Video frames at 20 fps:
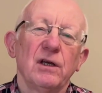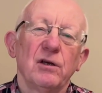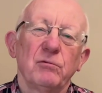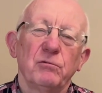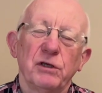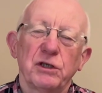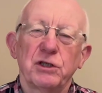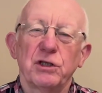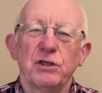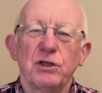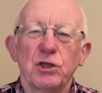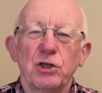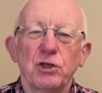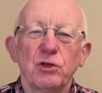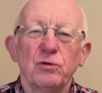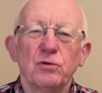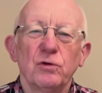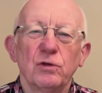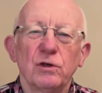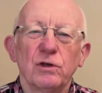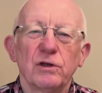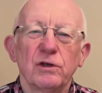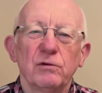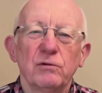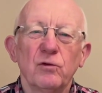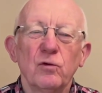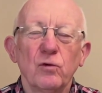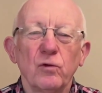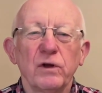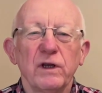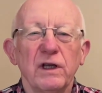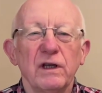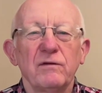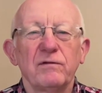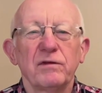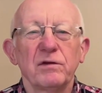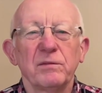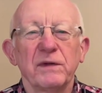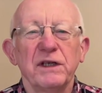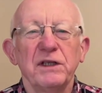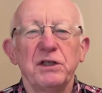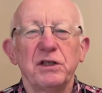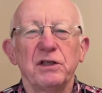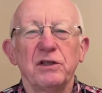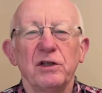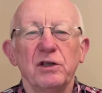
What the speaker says: which ensure that all the information